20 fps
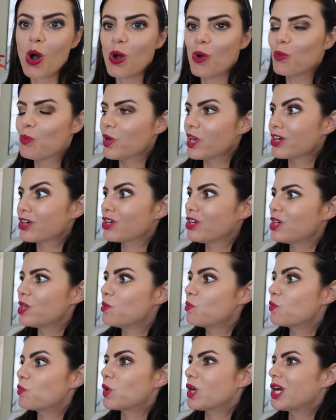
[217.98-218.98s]
Yeah.
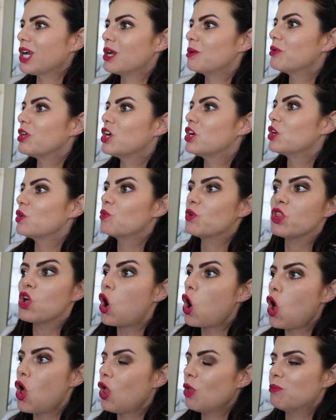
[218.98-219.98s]
We're good. We're gonna be good, good, with
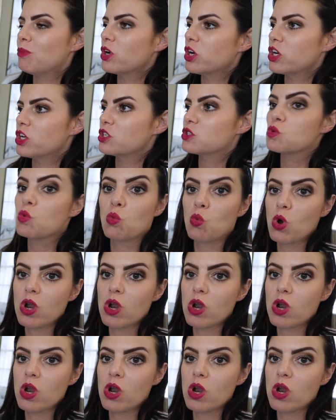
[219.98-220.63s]
bird. all birds.